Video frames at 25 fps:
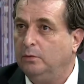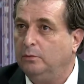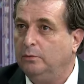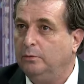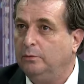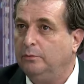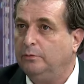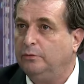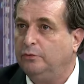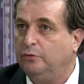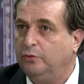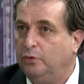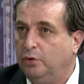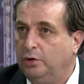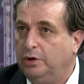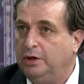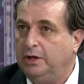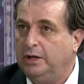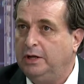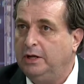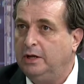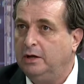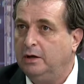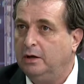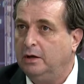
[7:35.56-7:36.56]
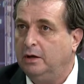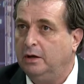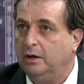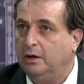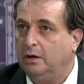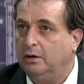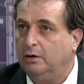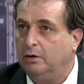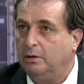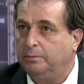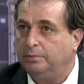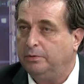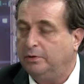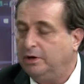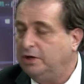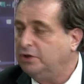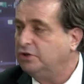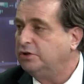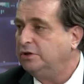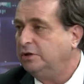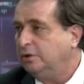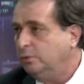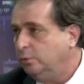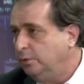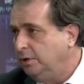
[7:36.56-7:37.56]
fully
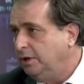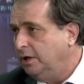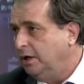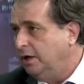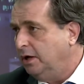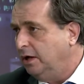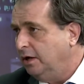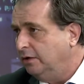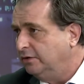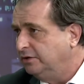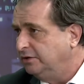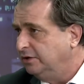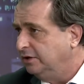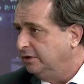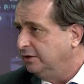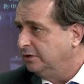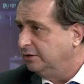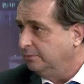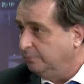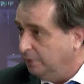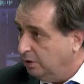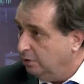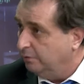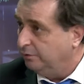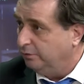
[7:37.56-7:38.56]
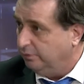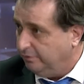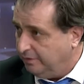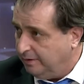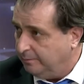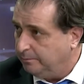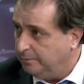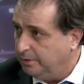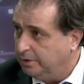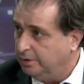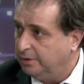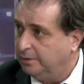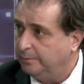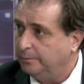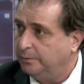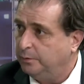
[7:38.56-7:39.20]
operational we are since the middle of November,